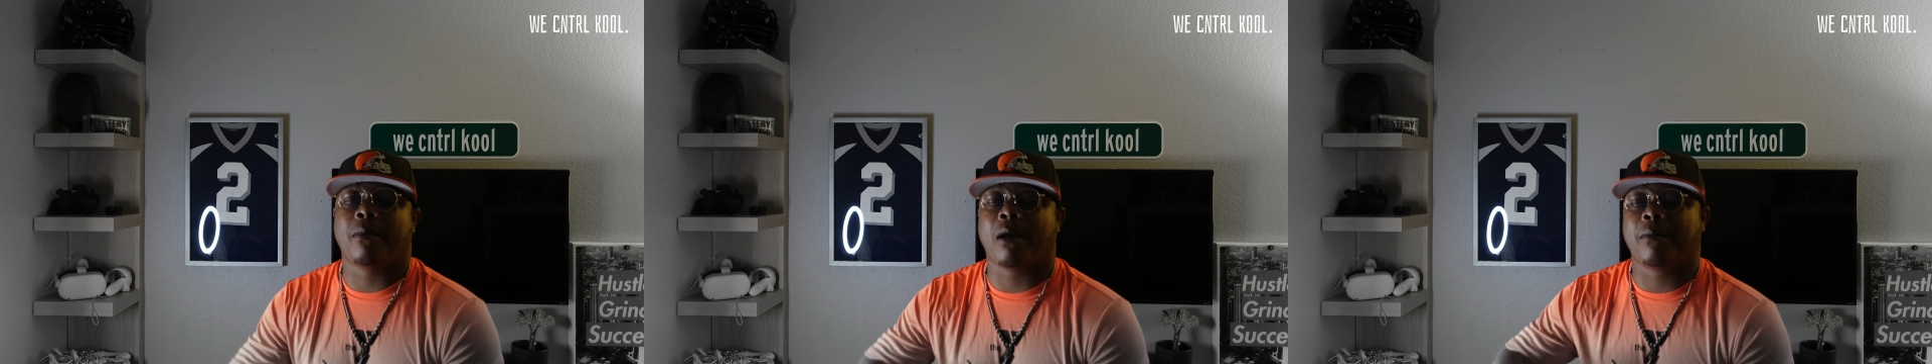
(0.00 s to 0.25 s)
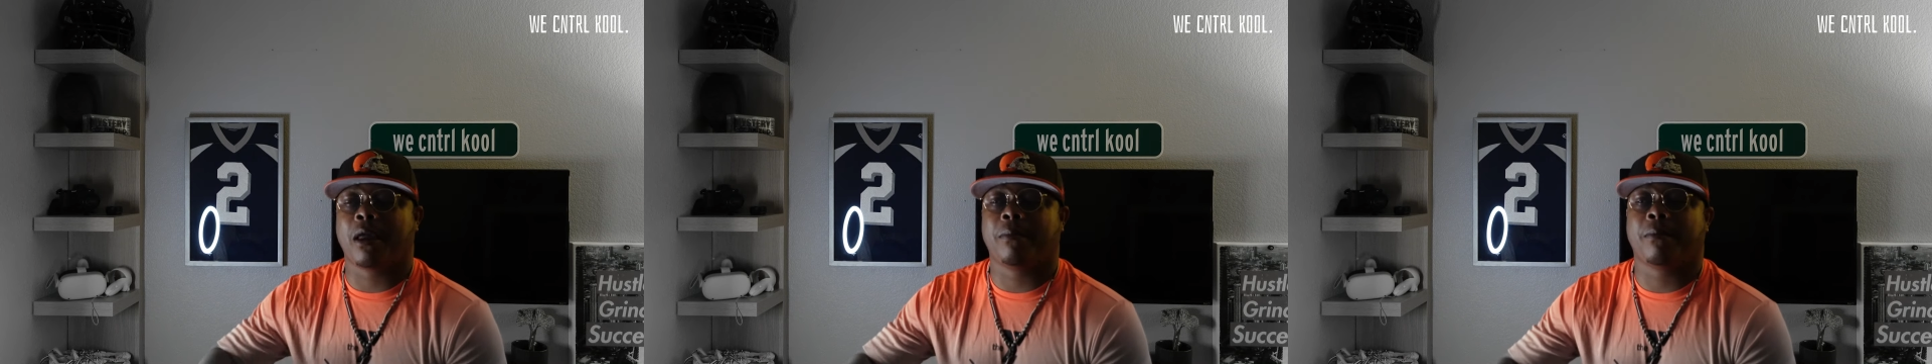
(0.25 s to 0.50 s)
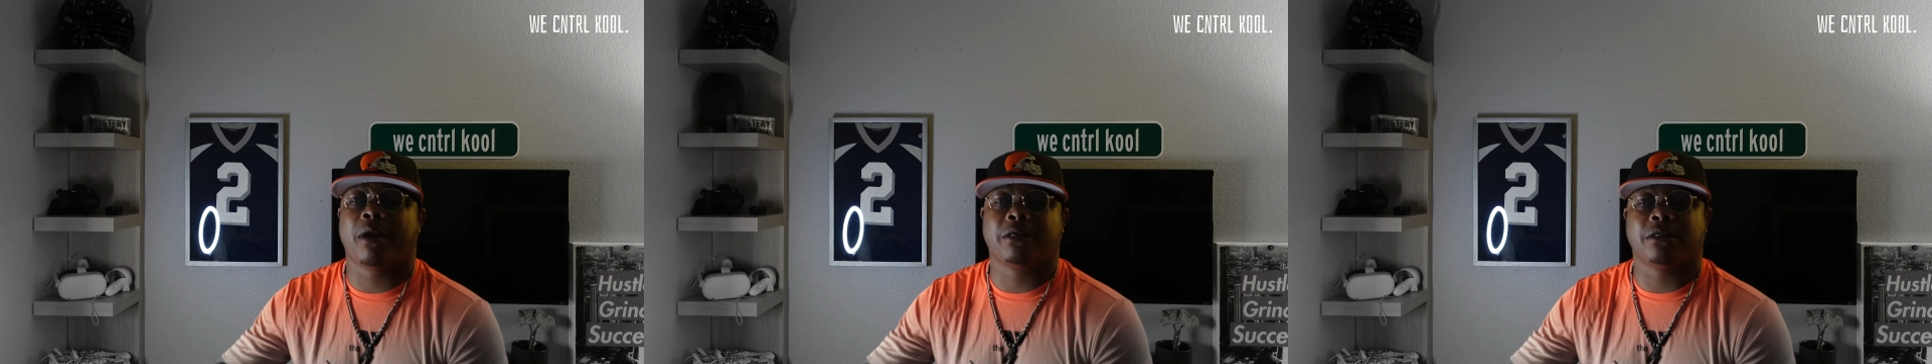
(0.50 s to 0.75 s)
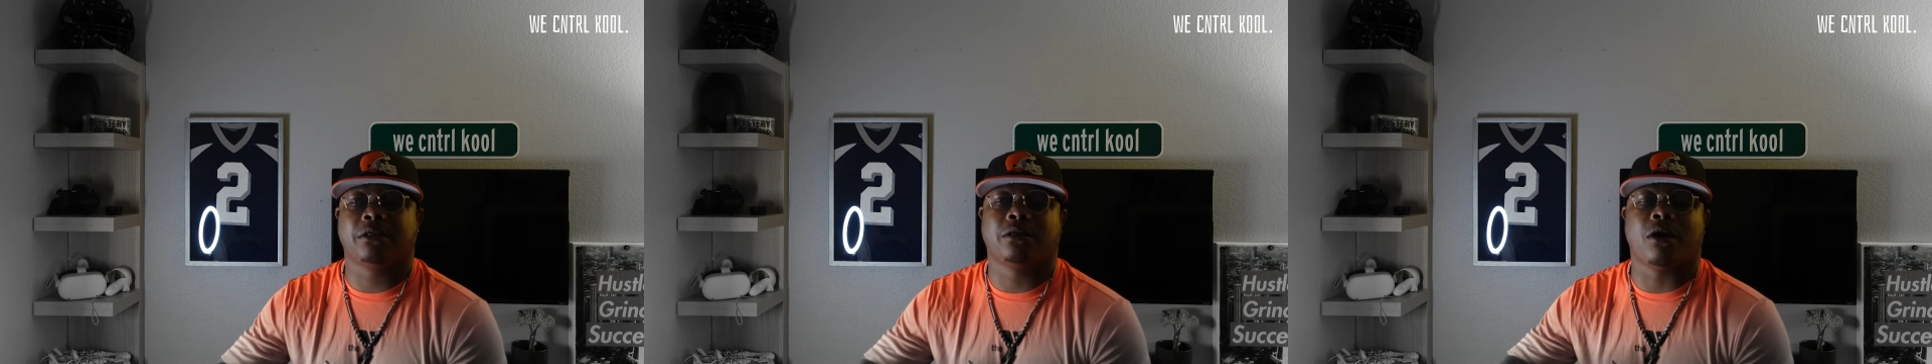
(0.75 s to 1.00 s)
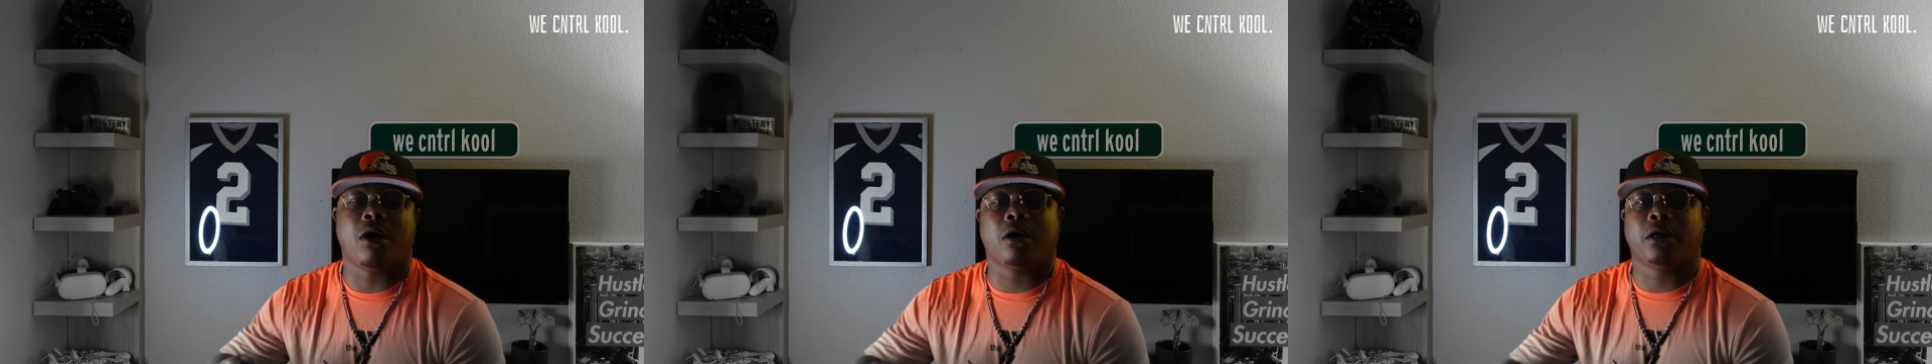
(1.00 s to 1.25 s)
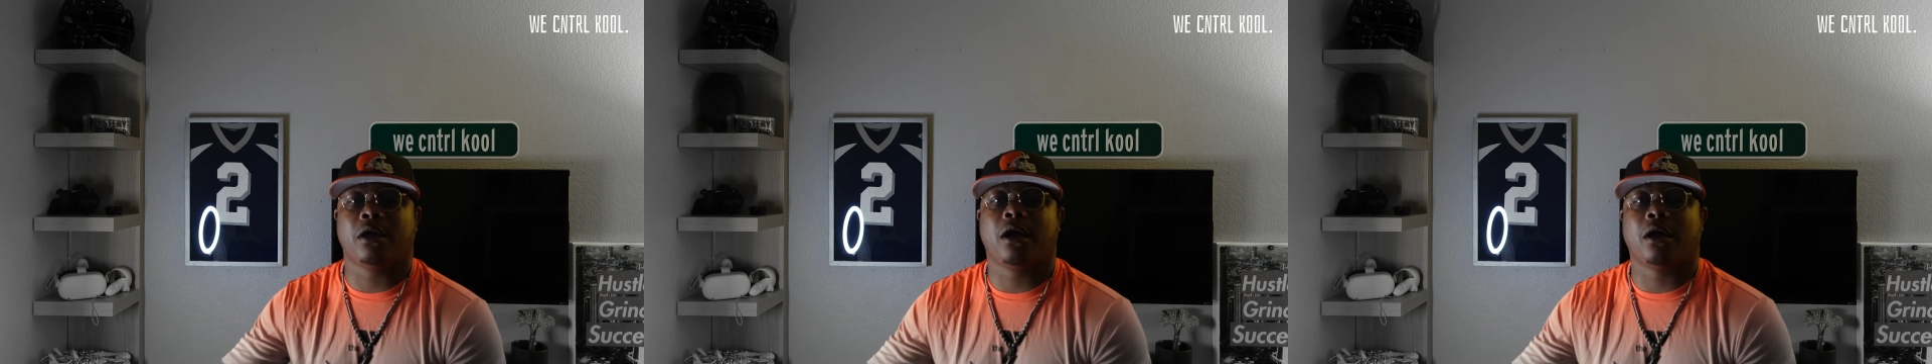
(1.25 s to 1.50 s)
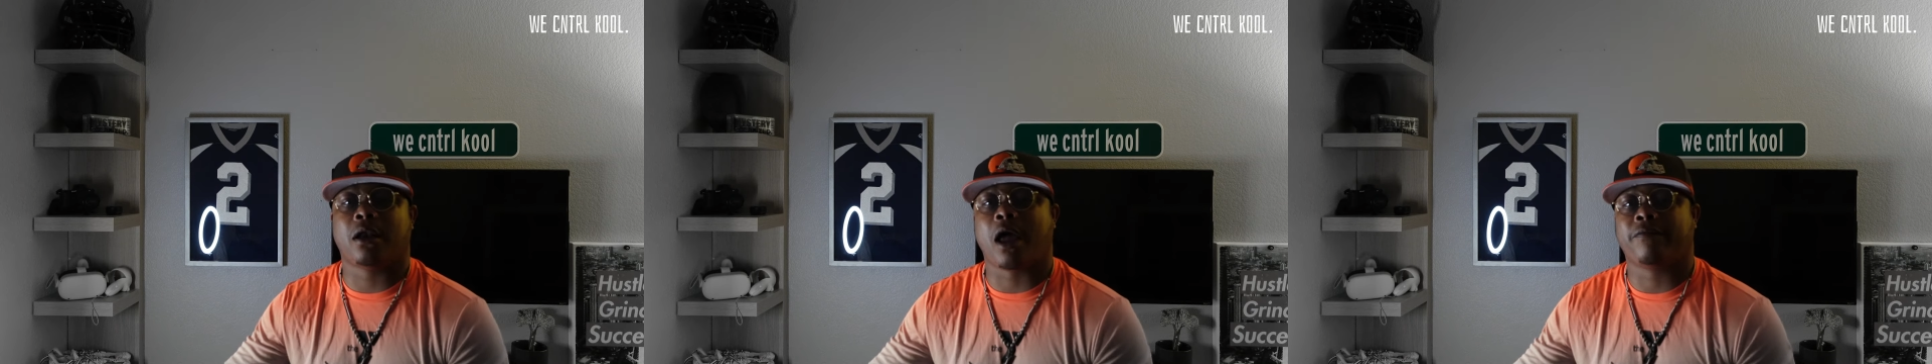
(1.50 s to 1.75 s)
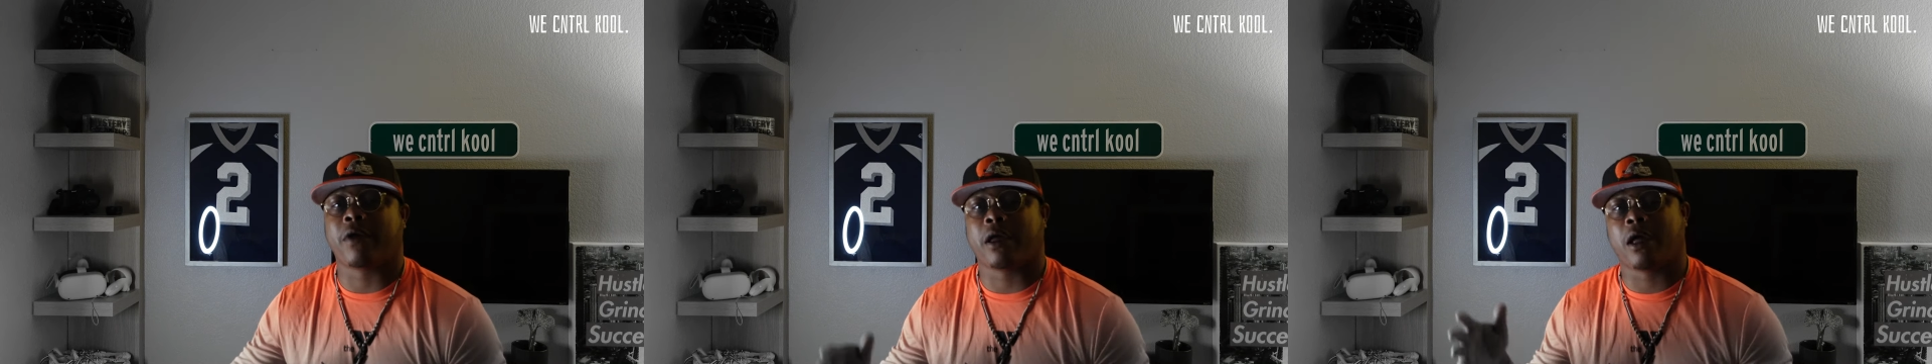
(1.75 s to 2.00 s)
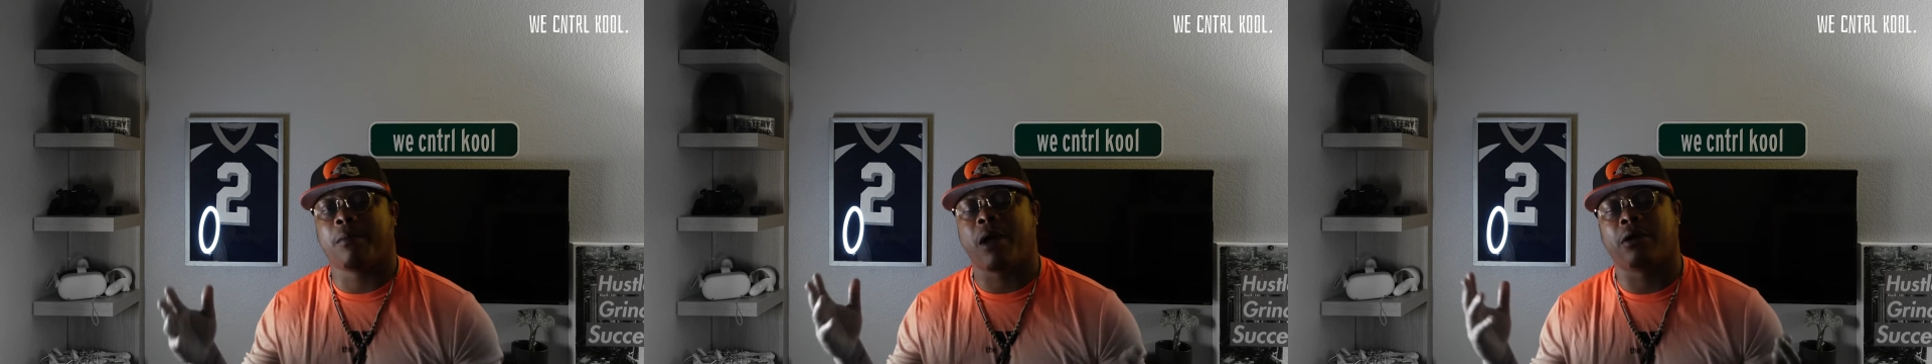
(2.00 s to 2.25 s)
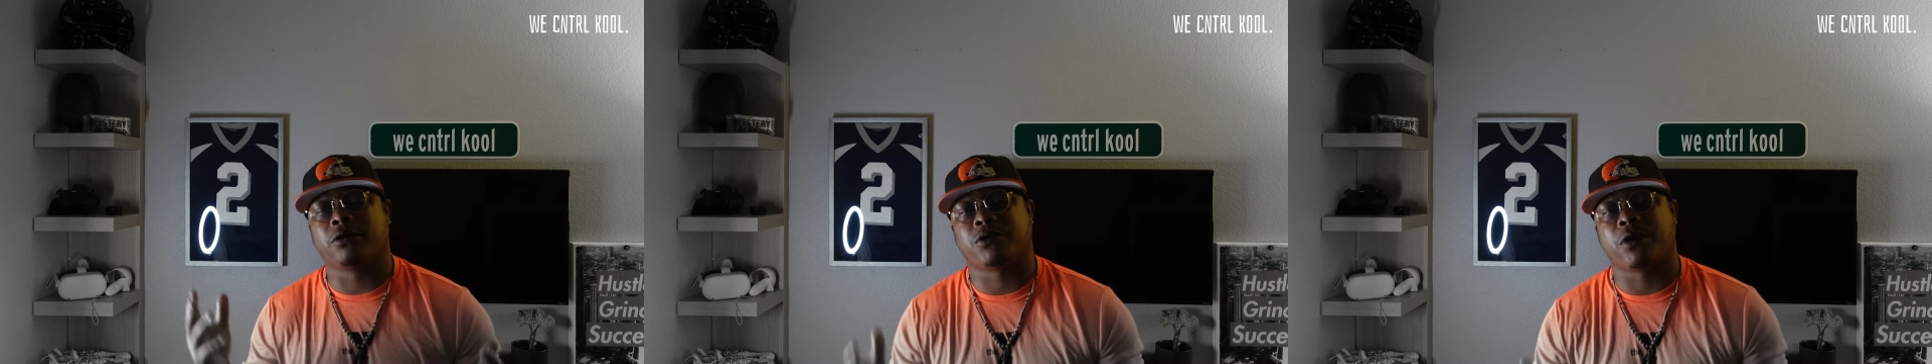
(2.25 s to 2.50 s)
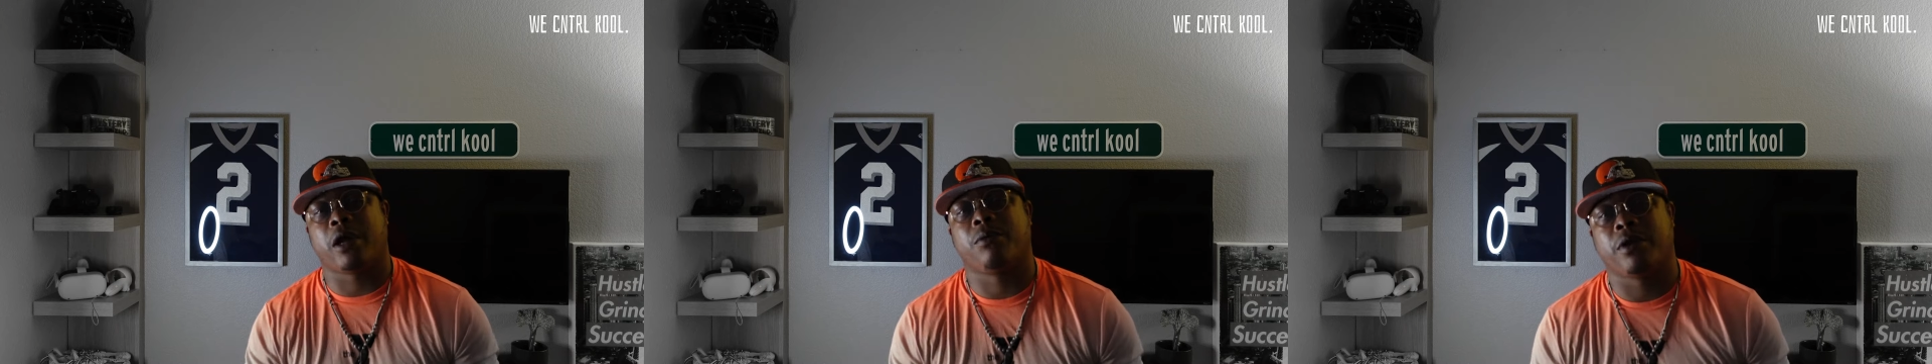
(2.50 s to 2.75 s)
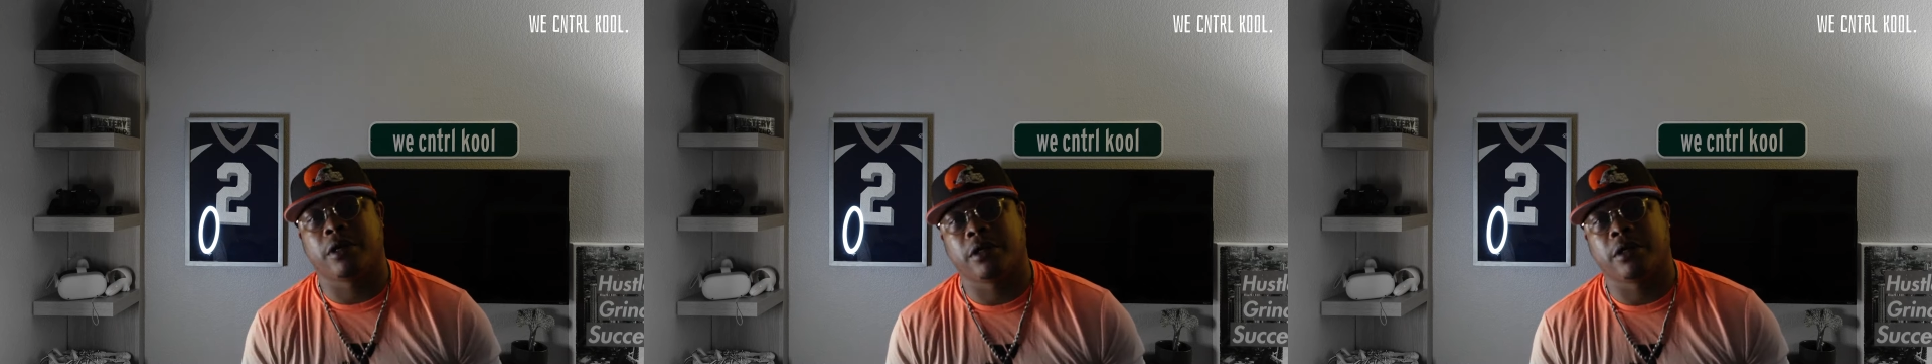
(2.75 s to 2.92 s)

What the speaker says: my main message to all the young life that come out and train with